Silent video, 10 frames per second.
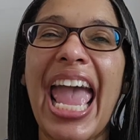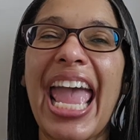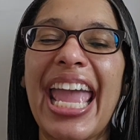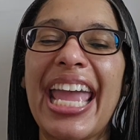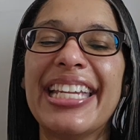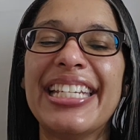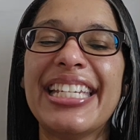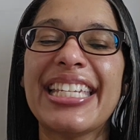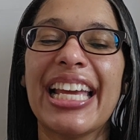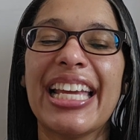
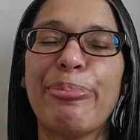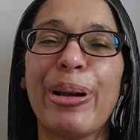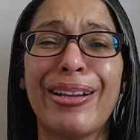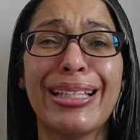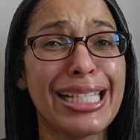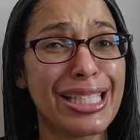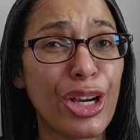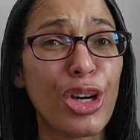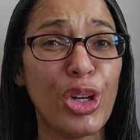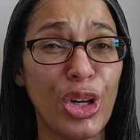and apparently it's a
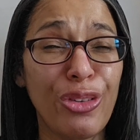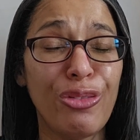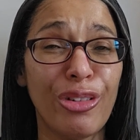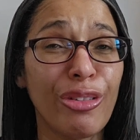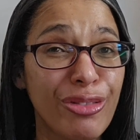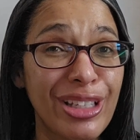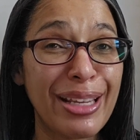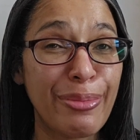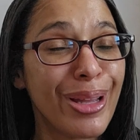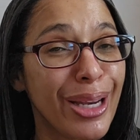good
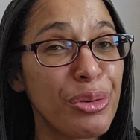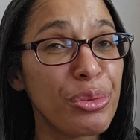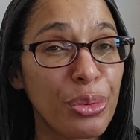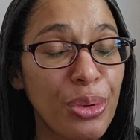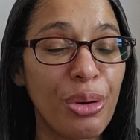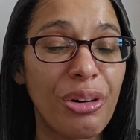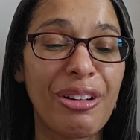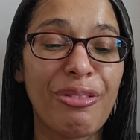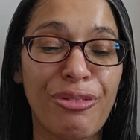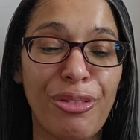15-minute
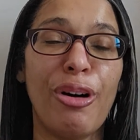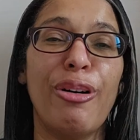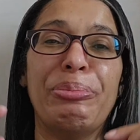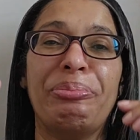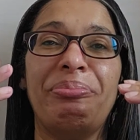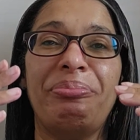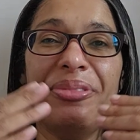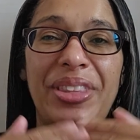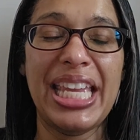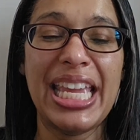walk from
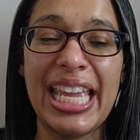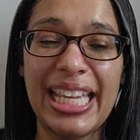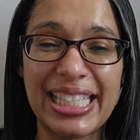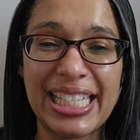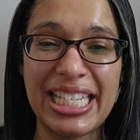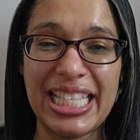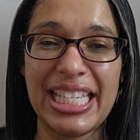the exit to the